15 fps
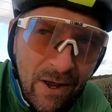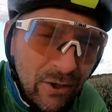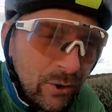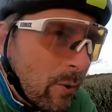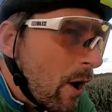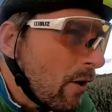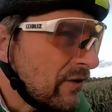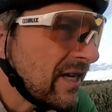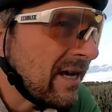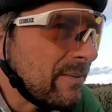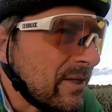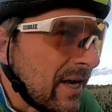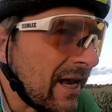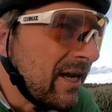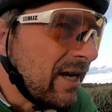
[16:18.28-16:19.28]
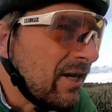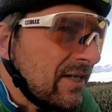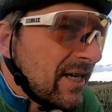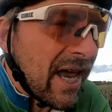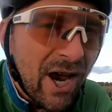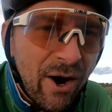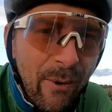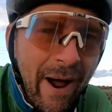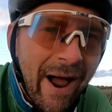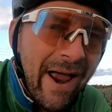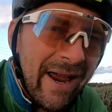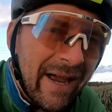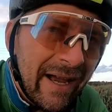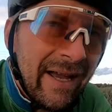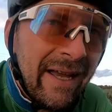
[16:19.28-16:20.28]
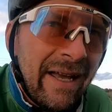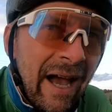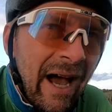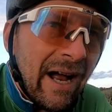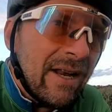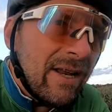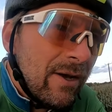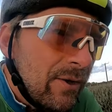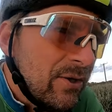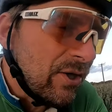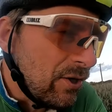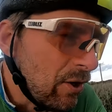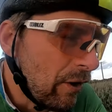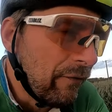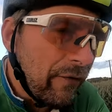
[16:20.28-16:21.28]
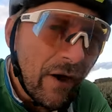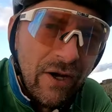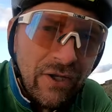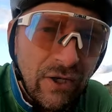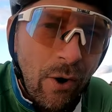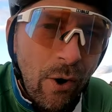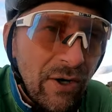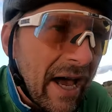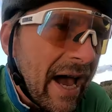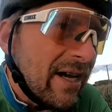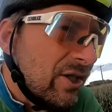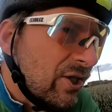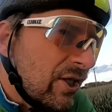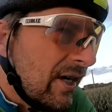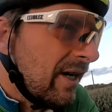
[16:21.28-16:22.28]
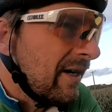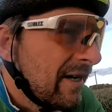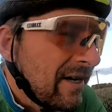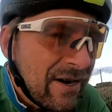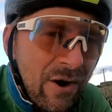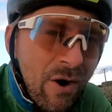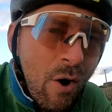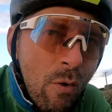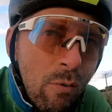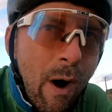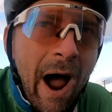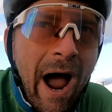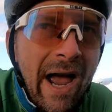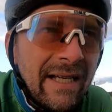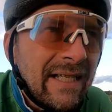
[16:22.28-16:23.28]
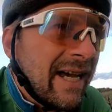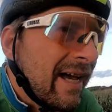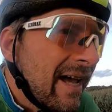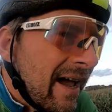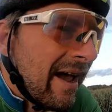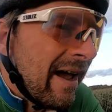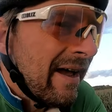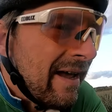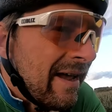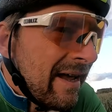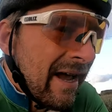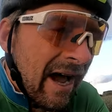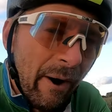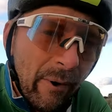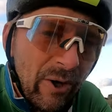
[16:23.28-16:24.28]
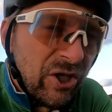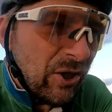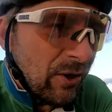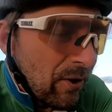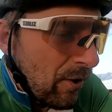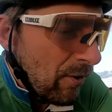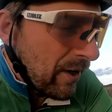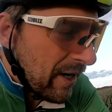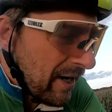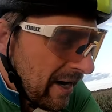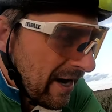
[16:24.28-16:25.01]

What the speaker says: 12 tips that you could take away and use on your first Audax ride. I wish you luck.